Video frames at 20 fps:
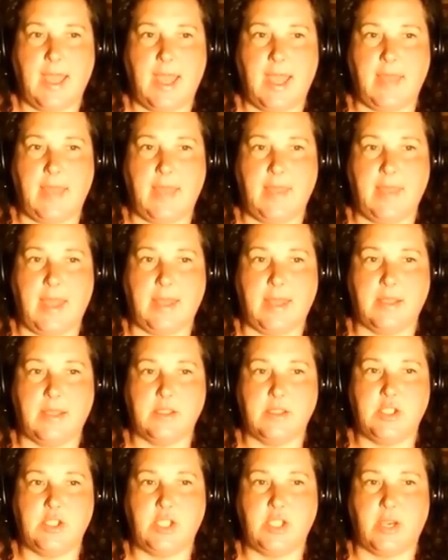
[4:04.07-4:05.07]
and then
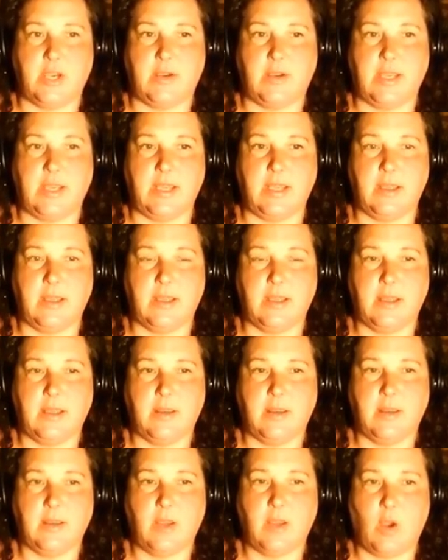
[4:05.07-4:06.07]
sharing
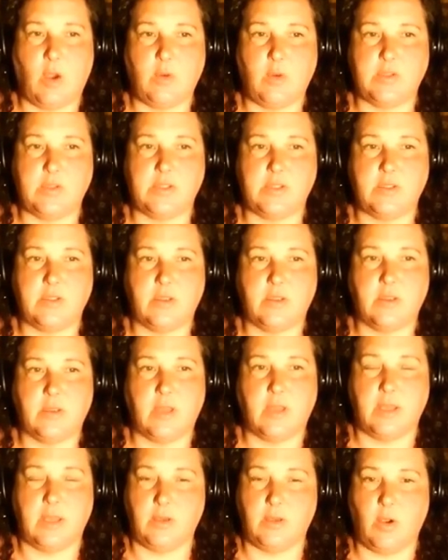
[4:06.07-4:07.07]
host
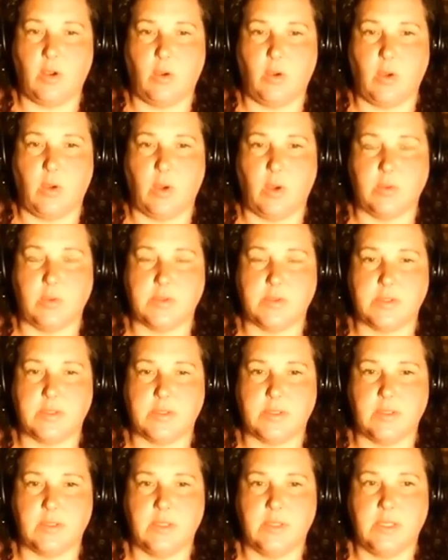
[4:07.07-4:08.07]
and
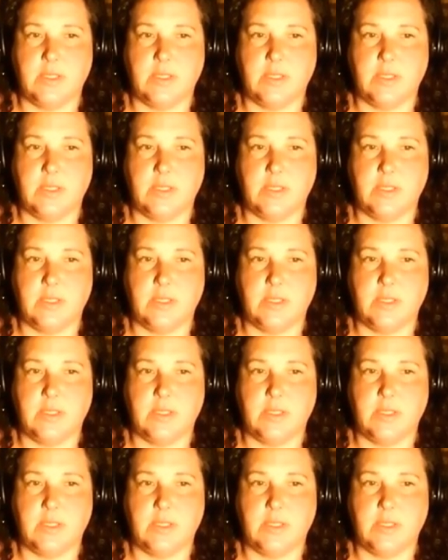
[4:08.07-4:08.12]
co-host.